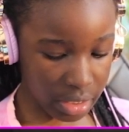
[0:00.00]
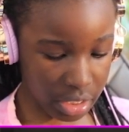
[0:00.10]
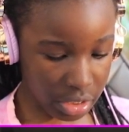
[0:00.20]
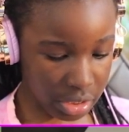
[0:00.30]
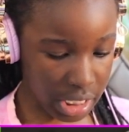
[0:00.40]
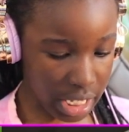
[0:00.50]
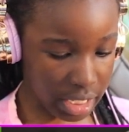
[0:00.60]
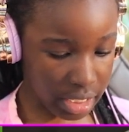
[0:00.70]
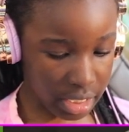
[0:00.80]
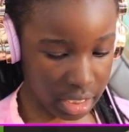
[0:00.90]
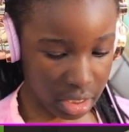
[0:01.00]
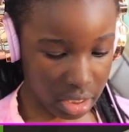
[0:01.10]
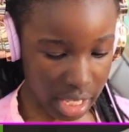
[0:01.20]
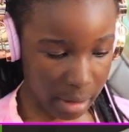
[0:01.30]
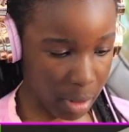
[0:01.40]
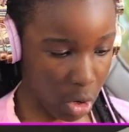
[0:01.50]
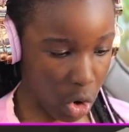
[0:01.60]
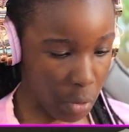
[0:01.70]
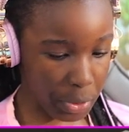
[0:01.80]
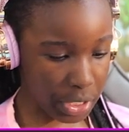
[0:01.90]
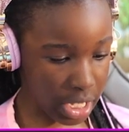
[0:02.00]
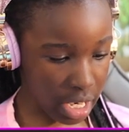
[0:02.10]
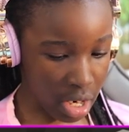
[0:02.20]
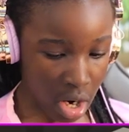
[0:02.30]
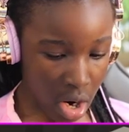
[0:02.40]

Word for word: Use it. Okay, we opened it.